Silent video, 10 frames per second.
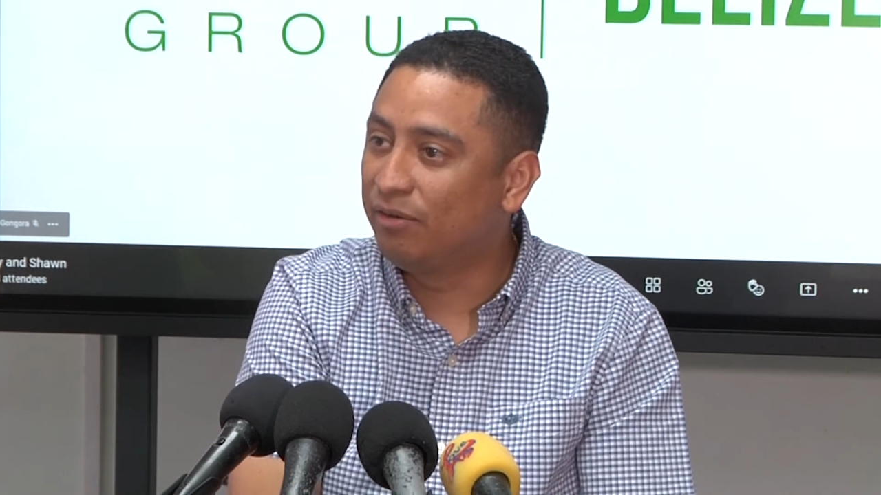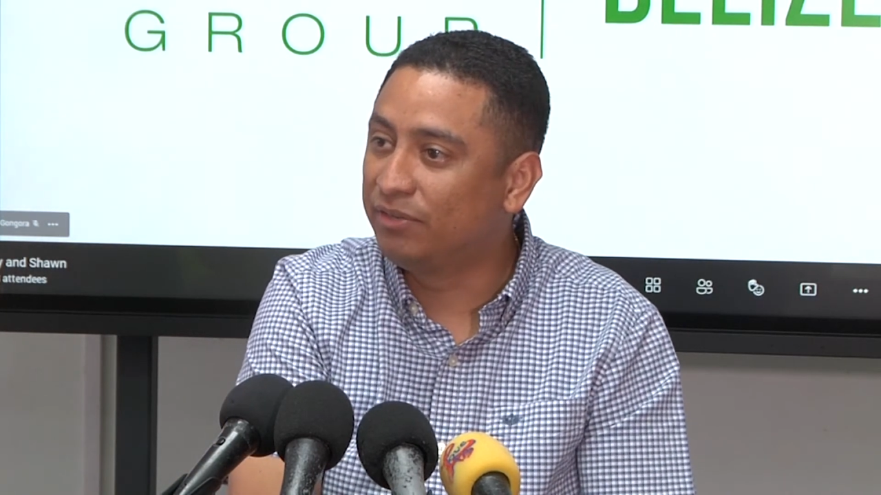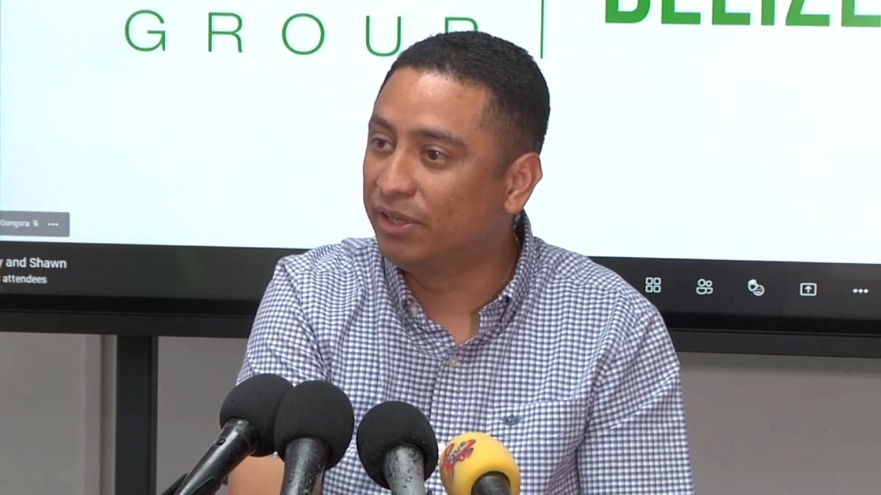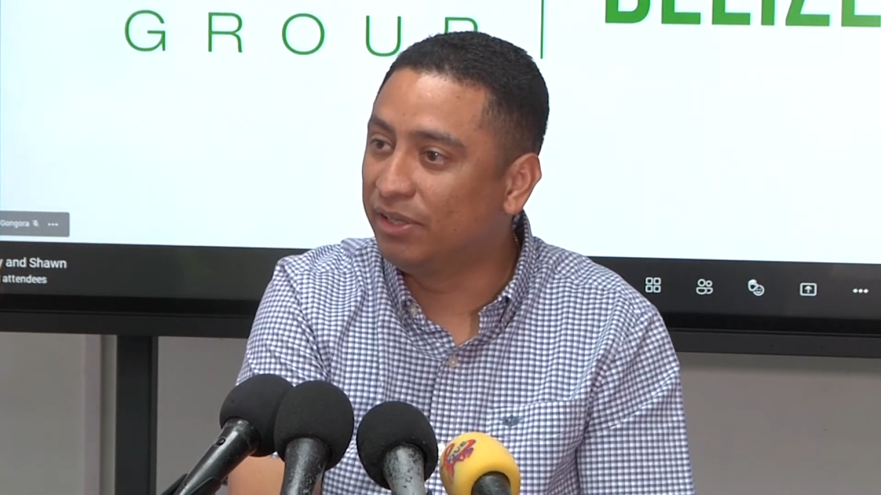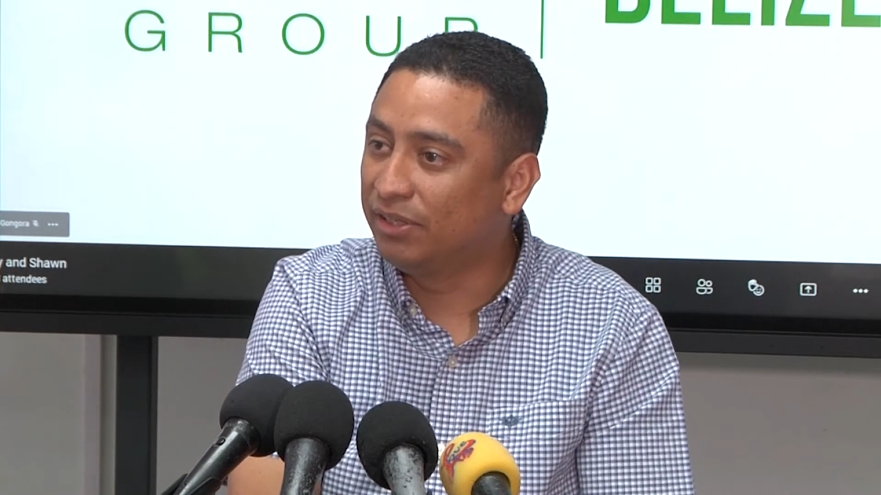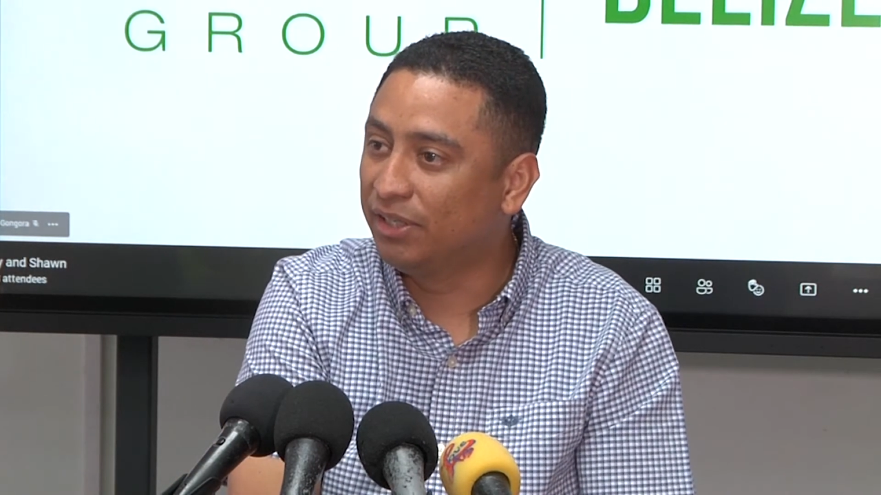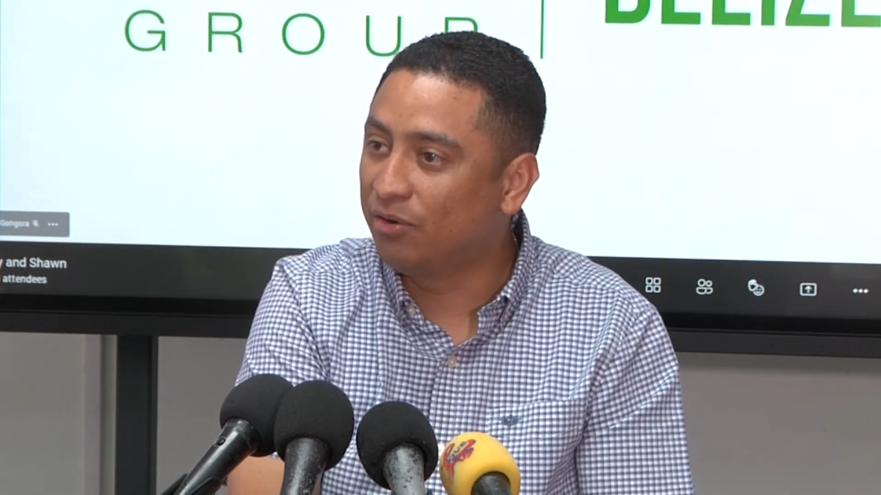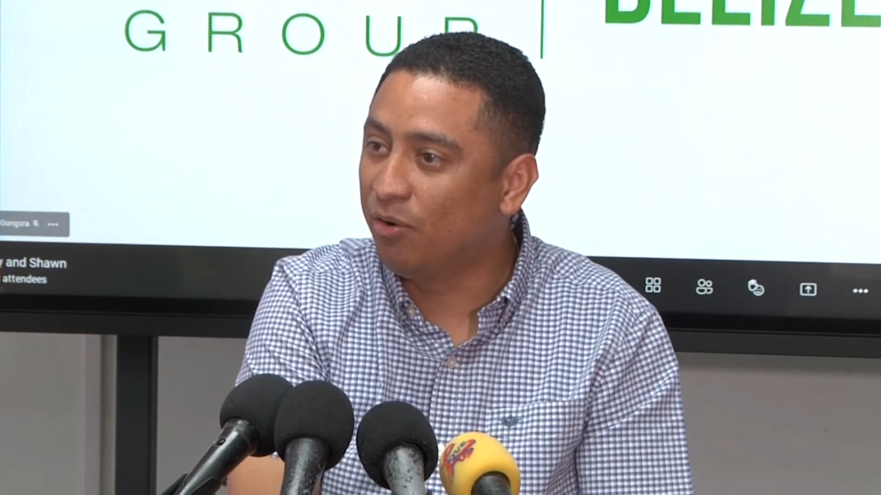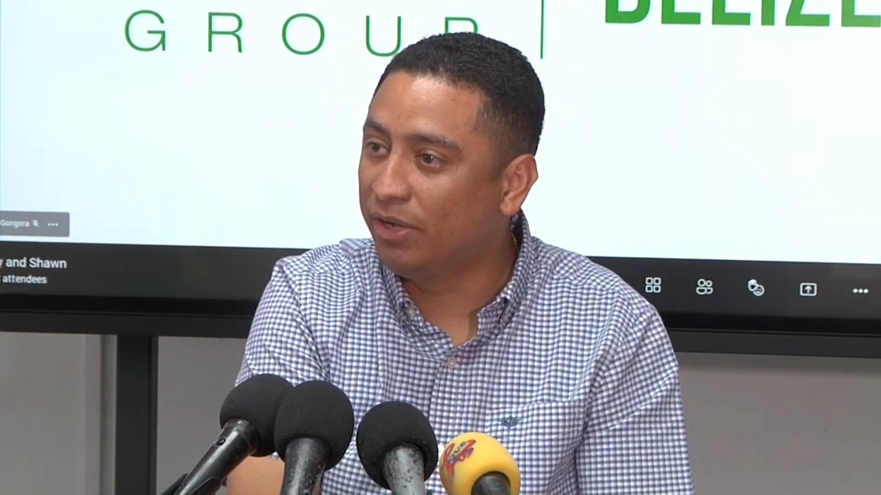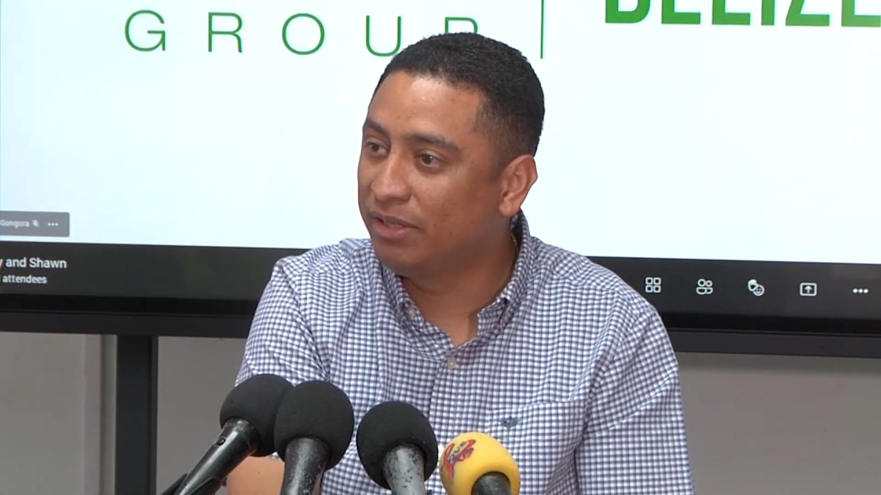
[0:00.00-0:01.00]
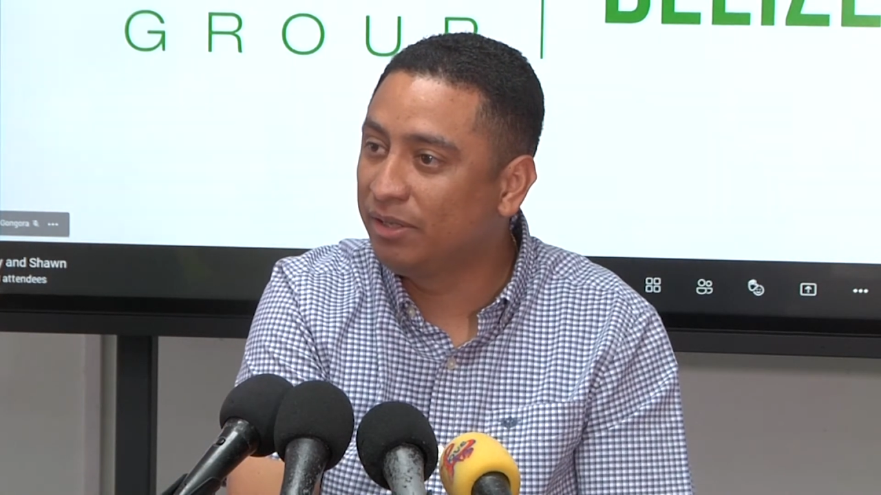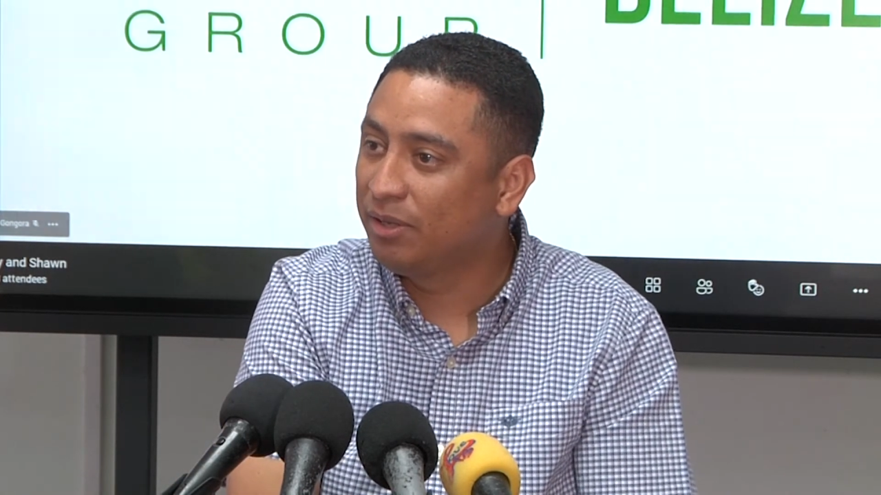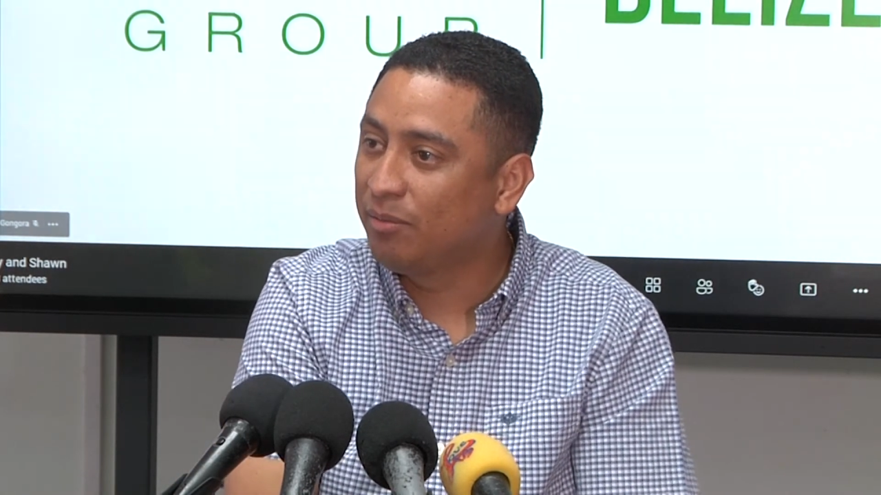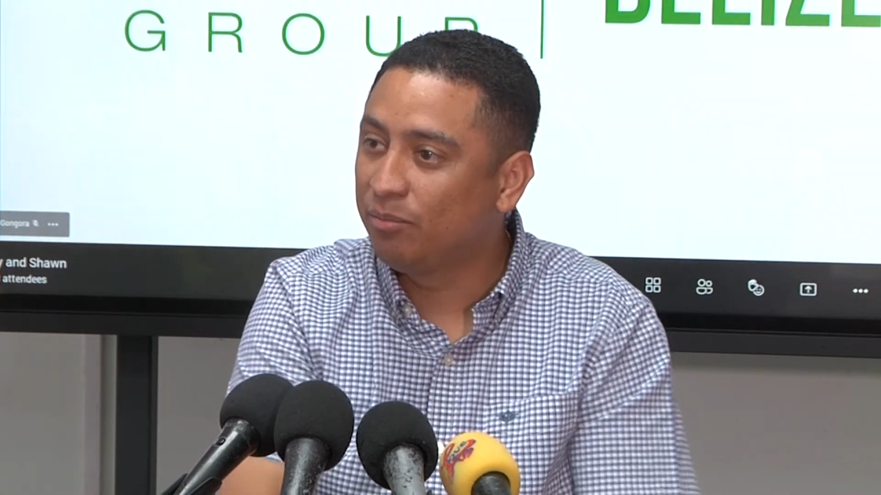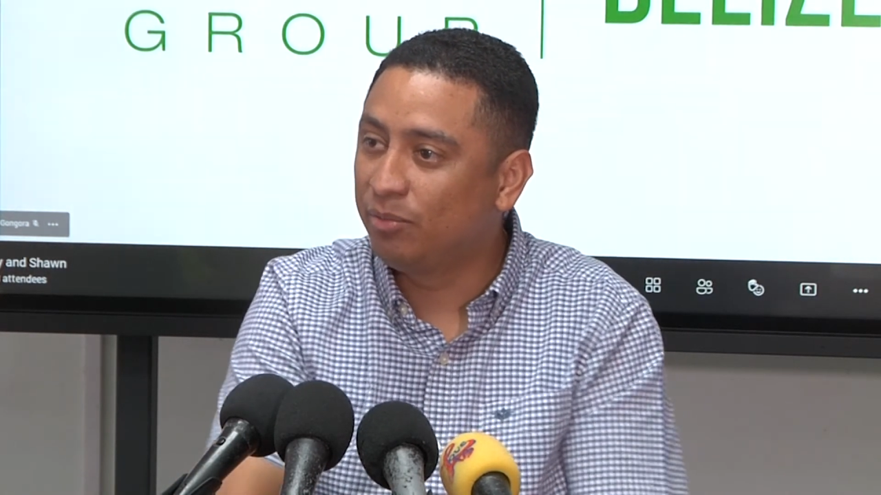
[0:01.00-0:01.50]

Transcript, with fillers: of the, the coin,